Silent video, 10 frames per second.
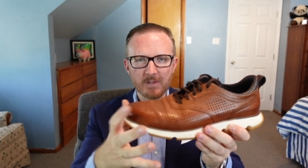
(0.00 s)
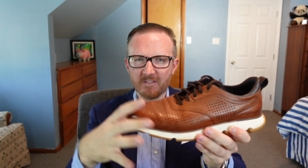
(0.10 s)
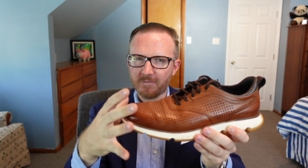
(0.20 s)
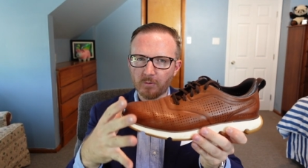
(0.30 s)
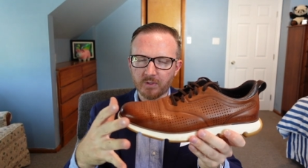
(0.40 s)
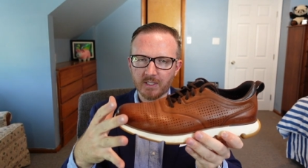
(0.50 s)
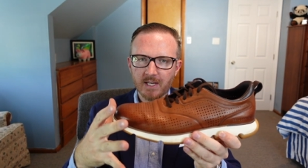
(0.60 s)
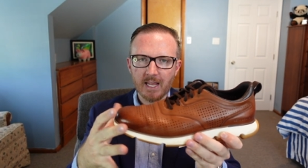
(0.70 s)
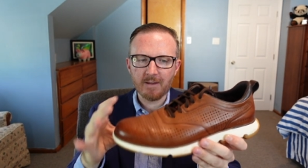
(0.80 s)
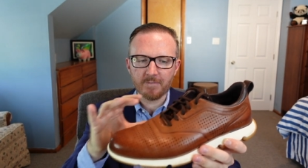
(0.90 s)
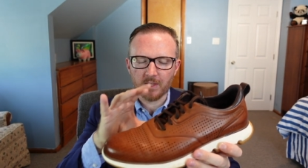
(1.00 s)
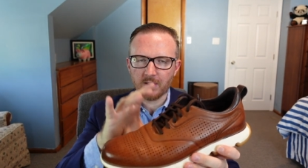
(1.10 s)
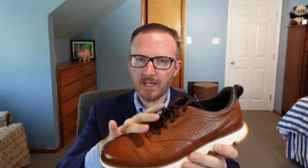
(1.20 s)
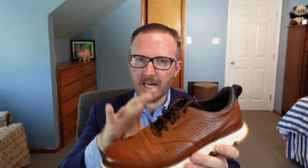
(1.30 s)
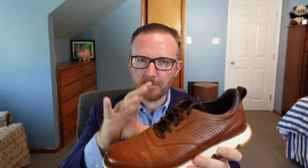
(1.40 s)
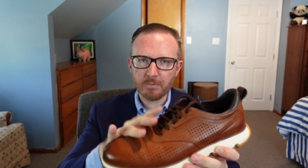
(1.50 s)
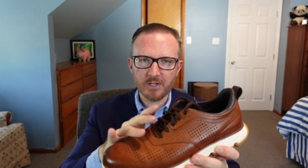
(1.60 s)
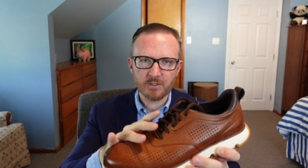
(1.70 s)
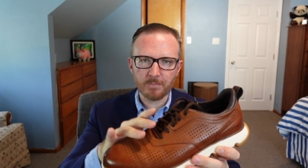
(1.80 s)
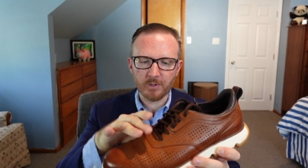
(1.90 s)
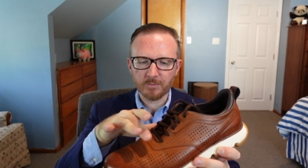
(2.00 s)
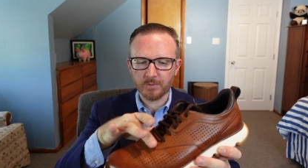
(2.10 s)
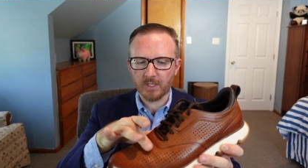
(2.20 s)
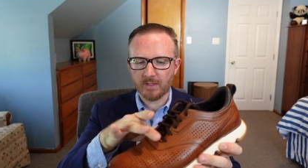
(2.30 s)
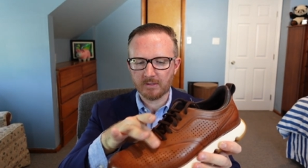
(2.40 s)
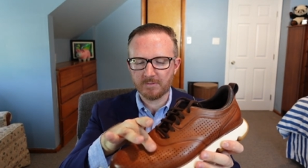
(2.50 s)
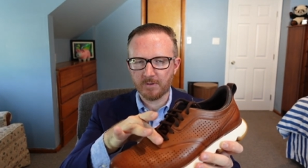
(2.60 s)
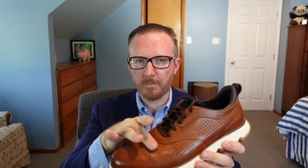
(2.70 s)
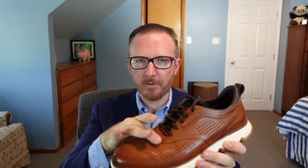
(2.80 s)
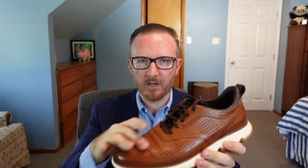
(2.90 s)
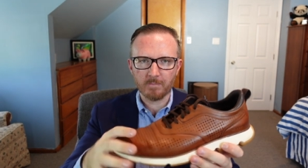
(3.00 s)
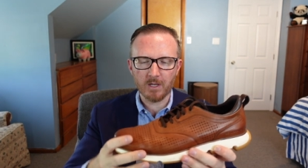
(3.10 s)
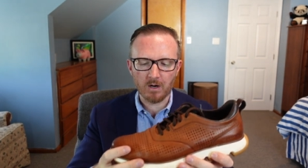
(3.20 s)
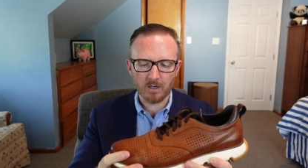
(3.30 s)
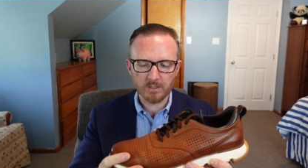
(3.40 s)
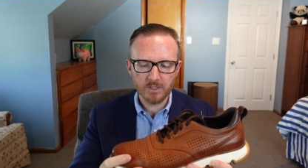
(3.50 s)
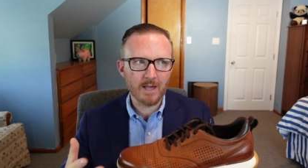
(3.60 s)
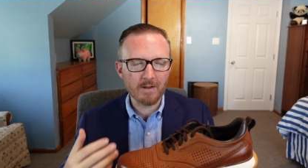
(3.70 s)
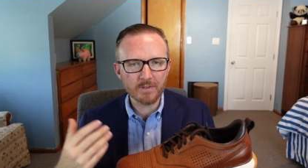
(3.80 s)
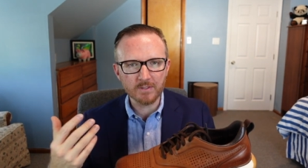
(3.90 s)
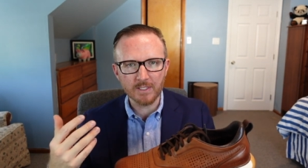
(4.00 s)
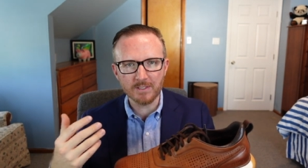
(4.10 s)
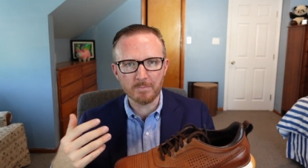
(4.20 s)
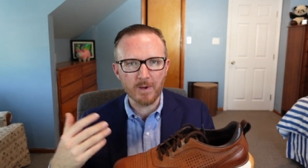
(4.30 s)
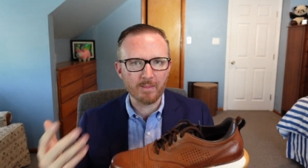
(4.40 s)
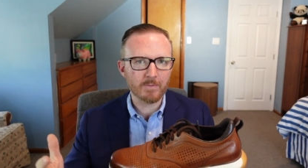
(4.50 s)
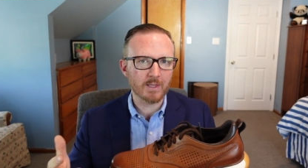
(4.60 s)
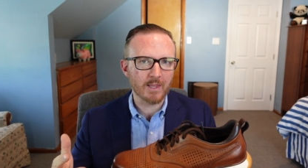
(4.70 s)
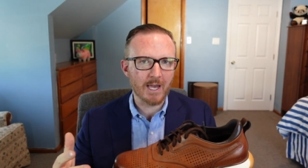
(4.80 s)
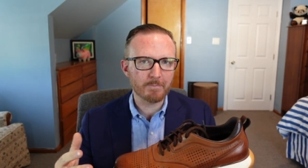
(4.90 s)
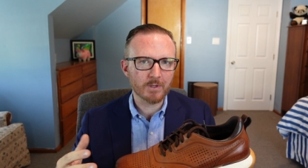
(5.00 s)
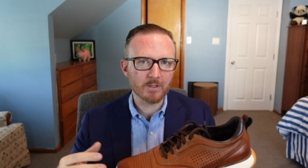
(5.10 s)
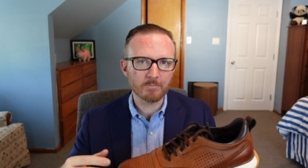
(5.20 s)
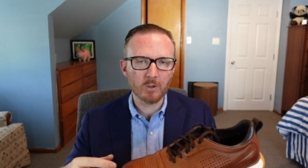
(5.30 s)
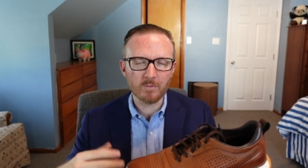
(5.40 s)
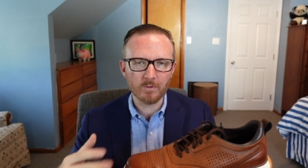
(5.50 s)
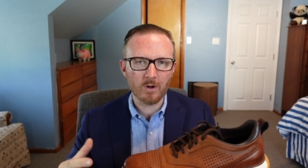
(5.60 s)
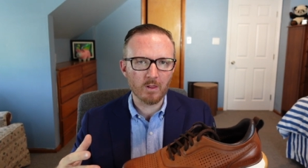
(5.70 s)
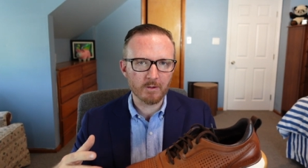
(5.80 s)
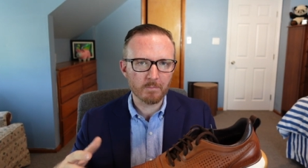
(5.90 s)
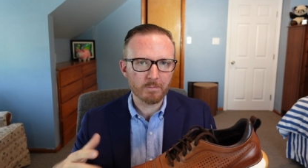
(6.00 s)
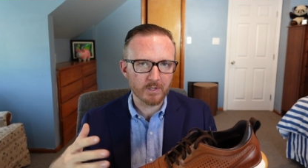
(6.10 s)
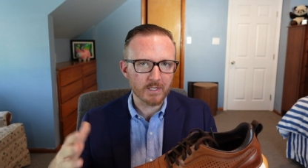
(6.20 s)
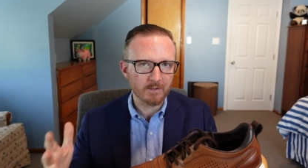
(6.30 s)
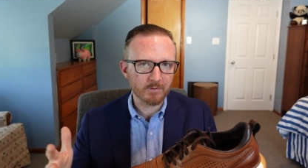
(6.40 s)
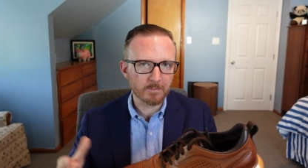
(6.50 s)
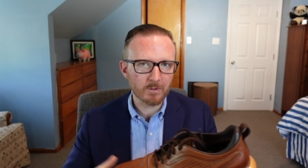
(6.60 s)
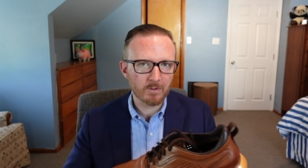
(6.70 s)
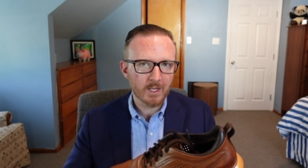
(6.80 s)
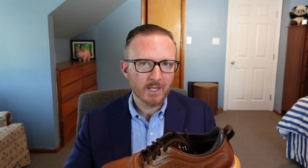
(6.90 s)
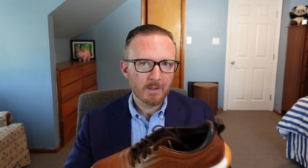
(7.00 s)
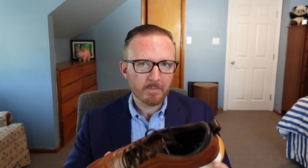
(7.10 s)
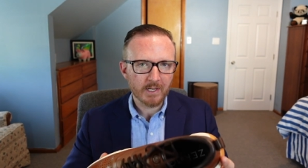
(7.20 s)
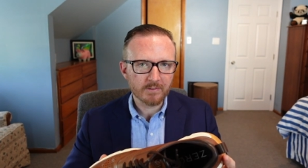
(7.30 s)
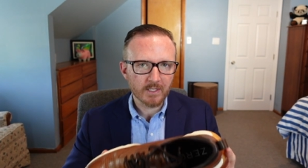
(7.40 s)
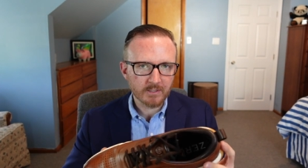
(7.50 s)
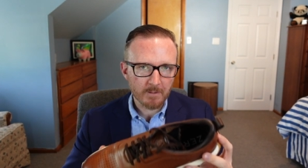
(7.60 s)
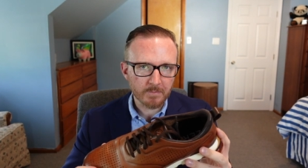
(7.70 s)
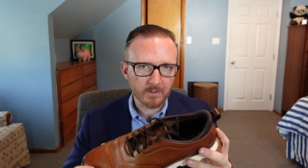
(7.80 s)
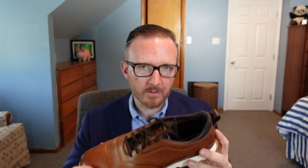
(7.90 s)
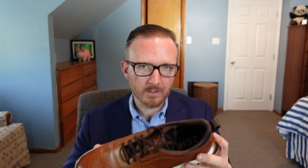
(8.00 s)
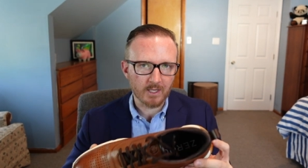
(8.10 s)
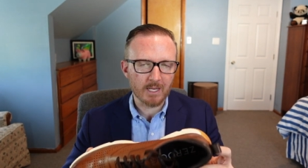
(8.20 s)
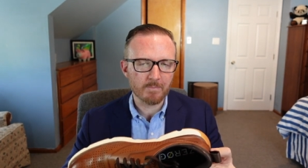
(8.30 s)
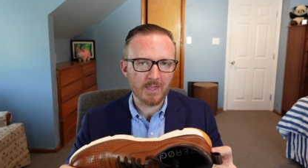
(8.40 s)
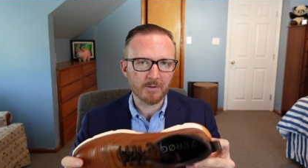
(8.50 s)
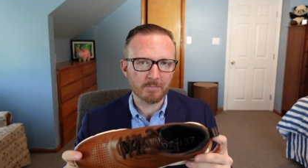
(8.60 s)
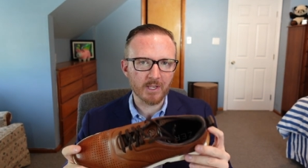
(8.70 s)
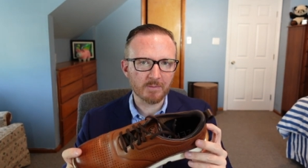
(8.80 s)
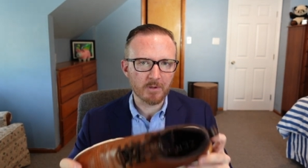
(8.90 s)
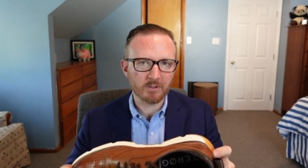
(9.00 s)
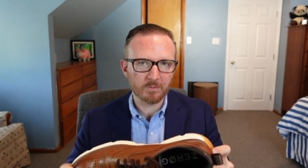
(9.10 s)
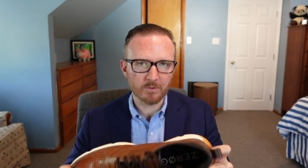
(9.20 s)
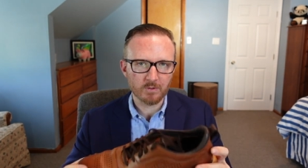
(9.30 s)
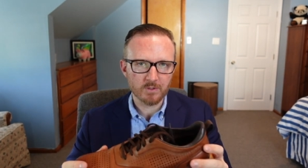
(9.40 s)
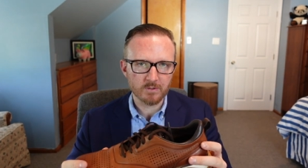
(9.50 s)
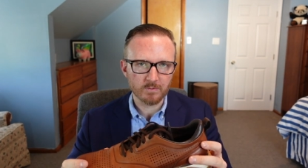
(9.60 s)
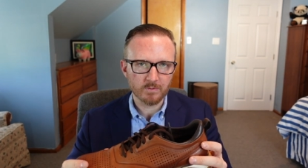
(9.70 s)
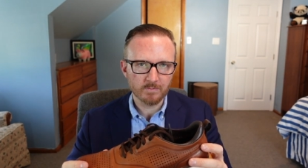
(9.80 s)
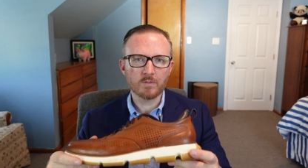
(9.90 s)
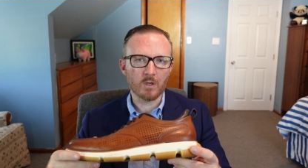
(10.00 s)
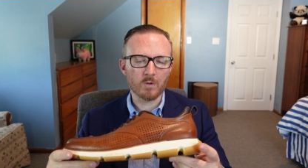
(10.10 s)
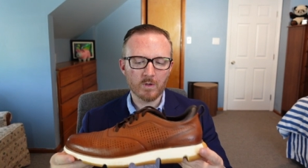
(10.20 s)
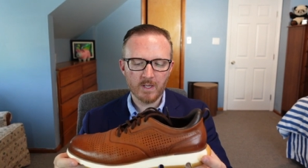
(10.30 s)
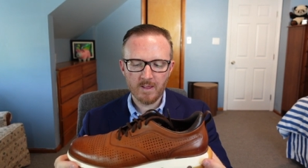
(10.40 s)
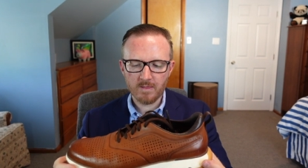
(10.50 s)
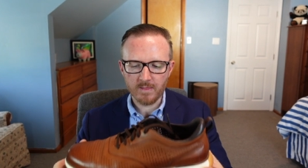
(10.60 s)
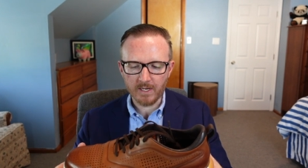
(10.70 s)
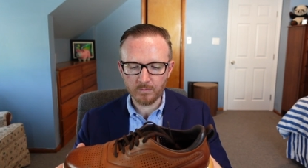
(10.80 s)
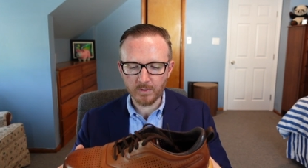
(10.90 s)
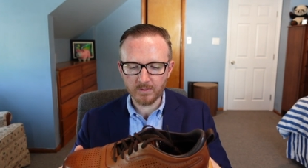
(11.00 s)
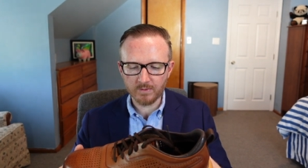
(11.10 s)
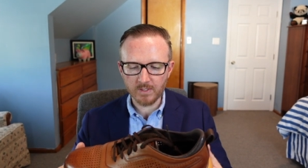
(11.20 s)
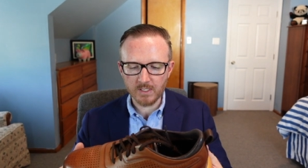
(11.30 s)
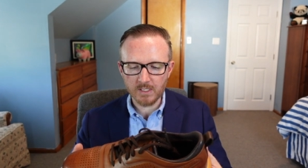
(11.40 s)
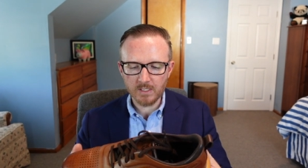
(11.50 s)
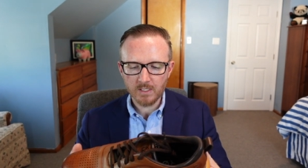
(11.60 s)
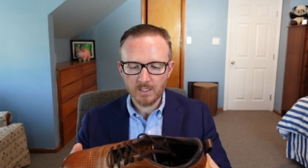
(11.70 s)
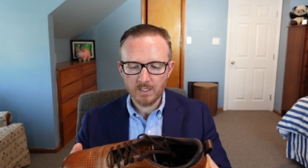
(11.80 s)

being folded in half and a lot of pressure points was on like the front part of my arch. Obviously that didn't bother me a lot because overall they were pretty comfortable, but I'd say 10% of the time that was my experience with those shoes. So that was the